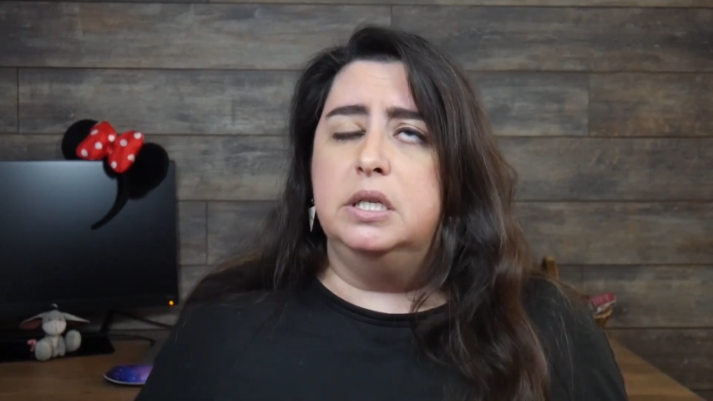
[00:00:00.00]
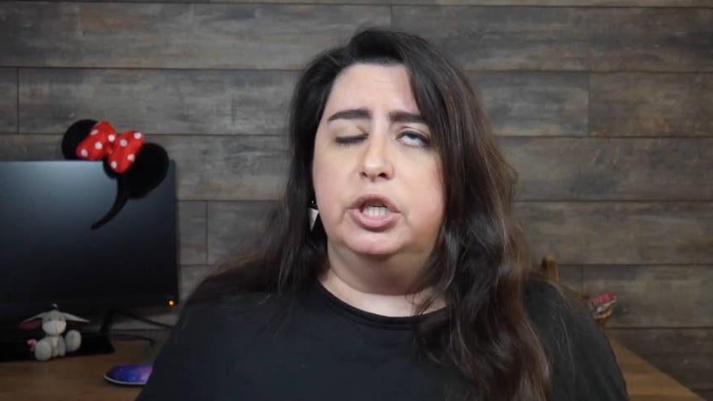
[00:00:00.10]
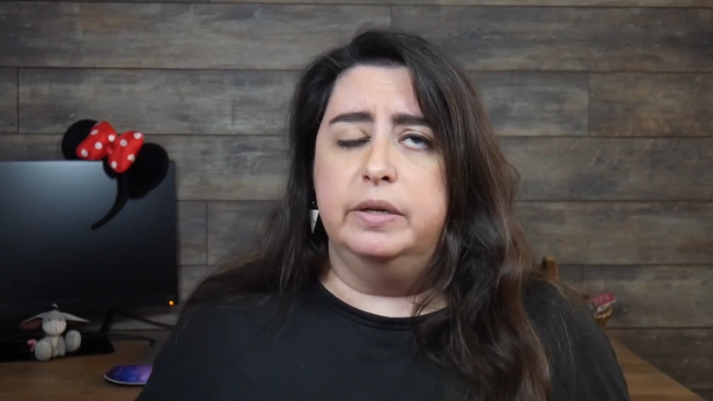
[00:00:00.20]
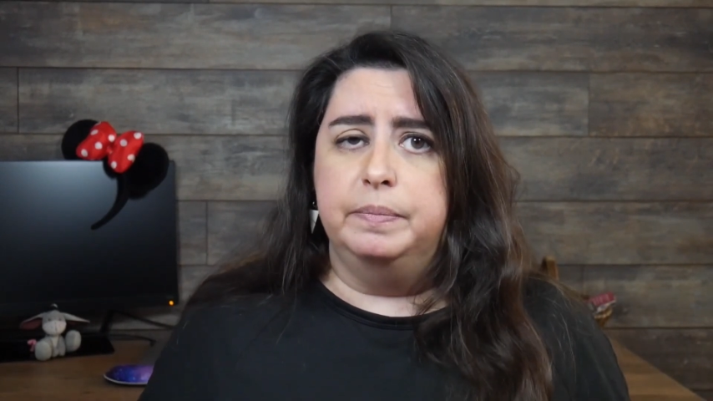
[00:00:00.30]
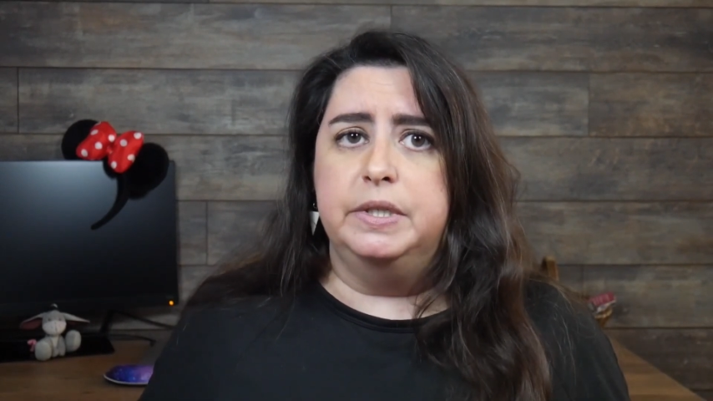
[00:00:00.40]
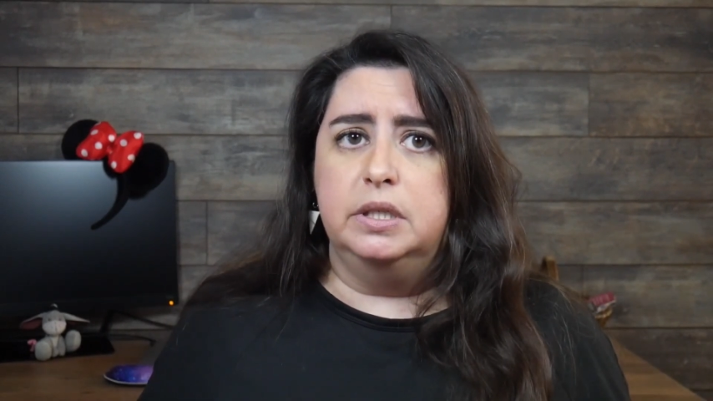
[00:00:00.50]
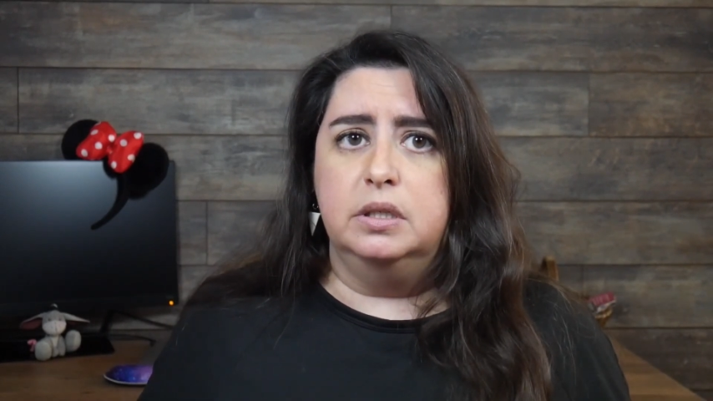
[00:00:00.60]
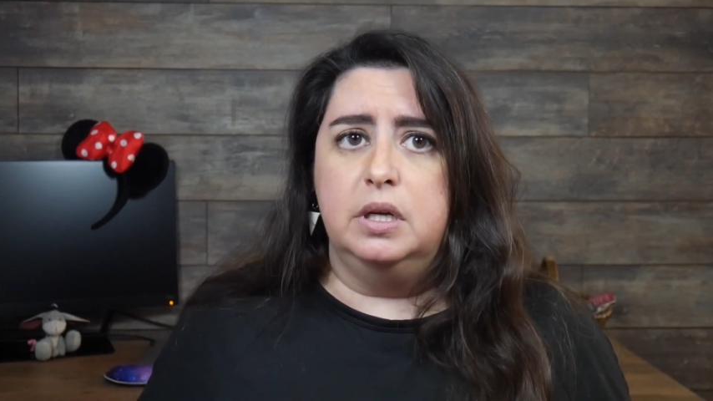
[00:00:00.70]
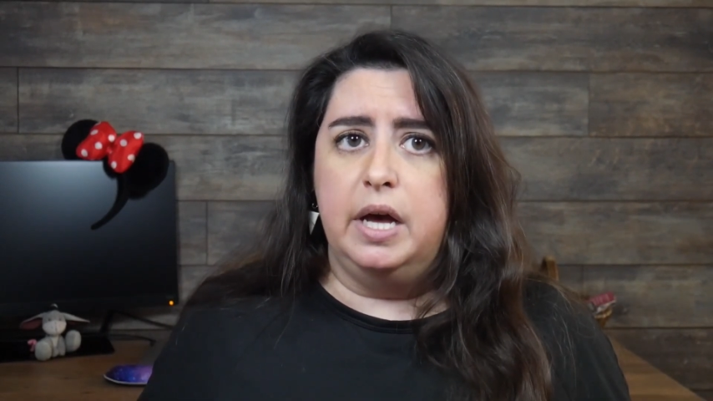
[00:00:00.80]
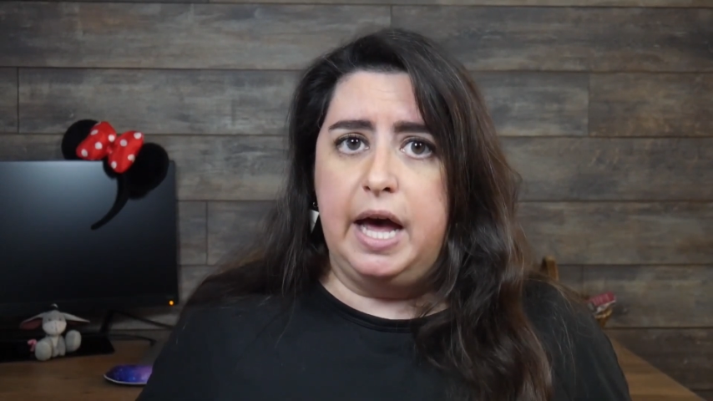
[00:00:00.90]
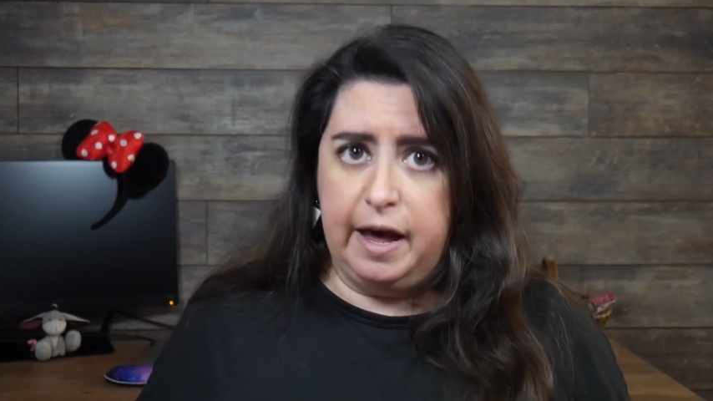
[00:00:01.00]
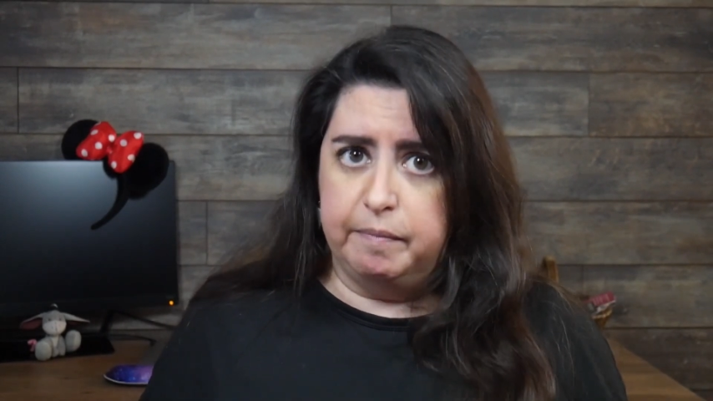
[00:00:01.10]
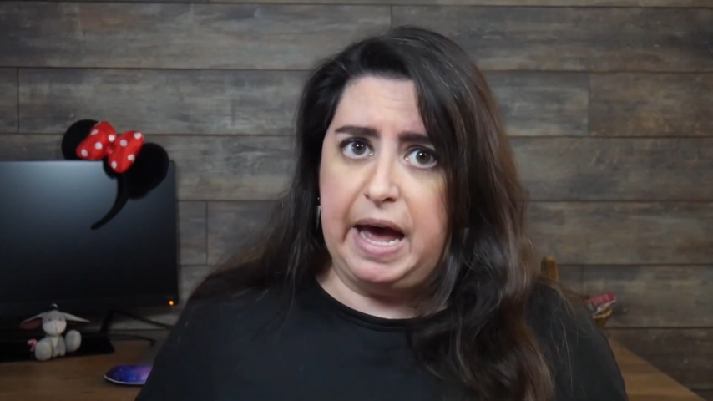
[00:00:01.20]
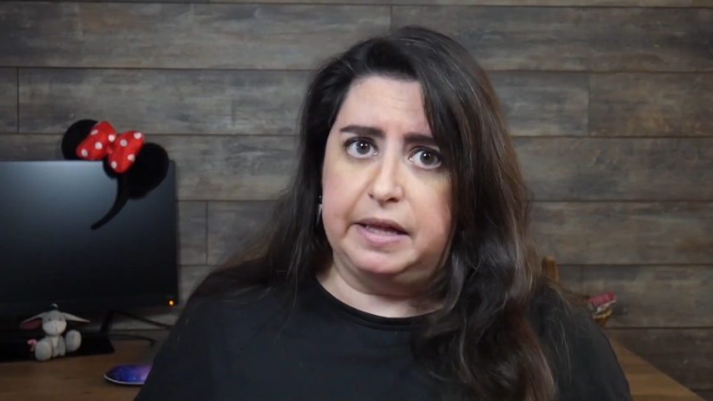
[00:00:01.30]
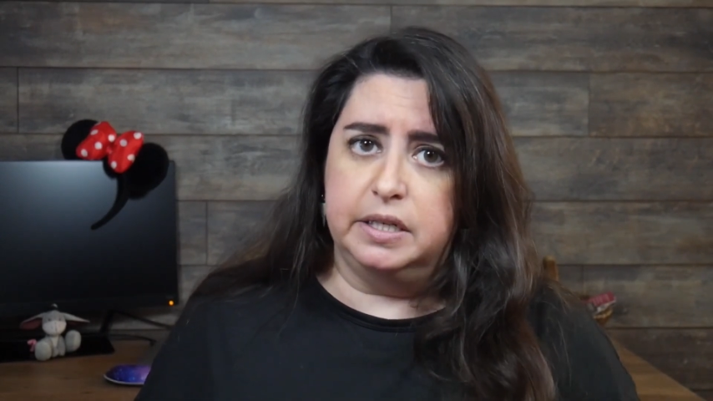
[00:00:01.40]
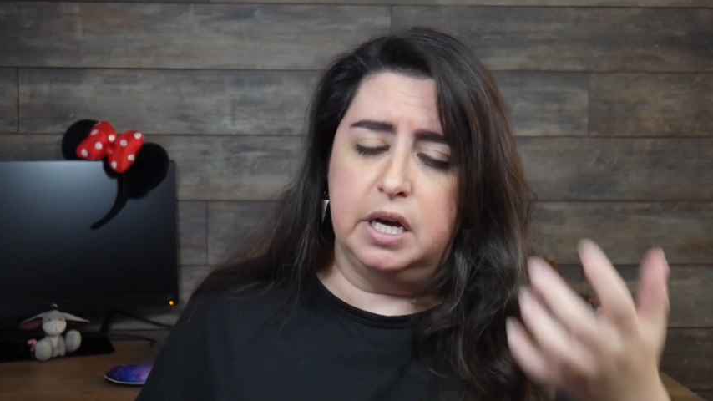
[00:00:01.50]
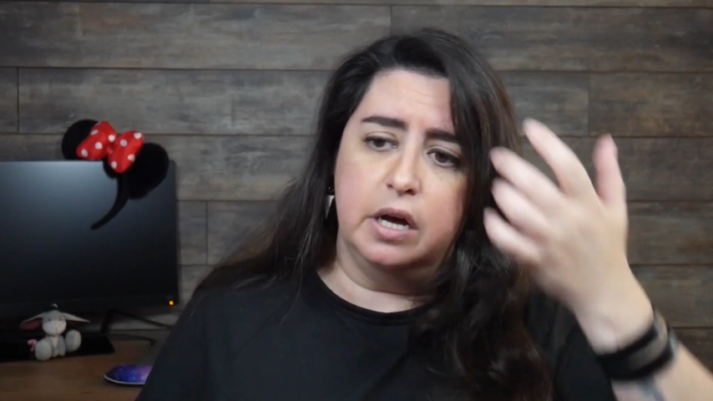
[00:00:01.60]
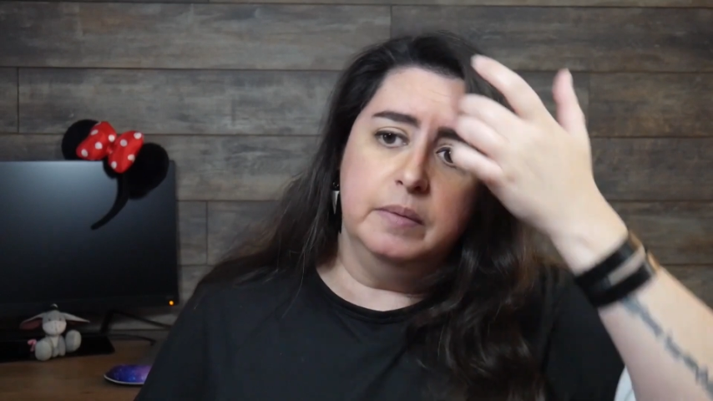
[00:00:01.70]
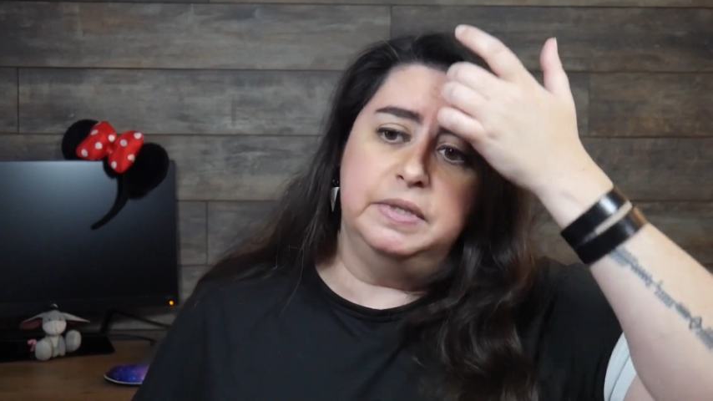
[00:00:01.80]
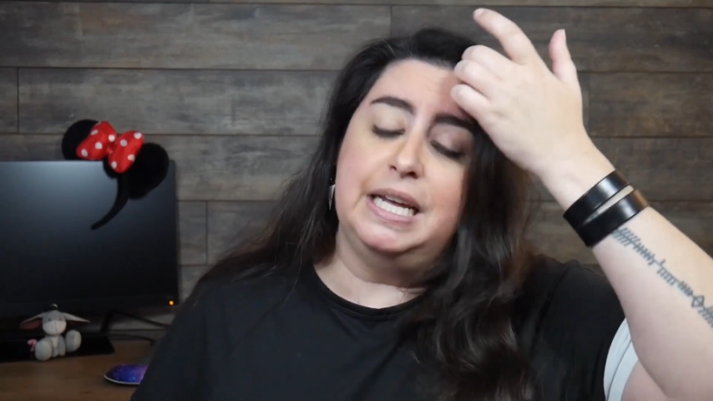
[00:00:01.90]
ships have
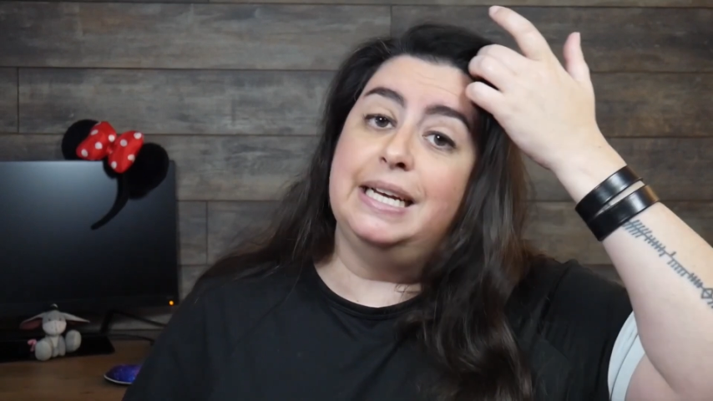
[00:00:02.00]
bathtubs,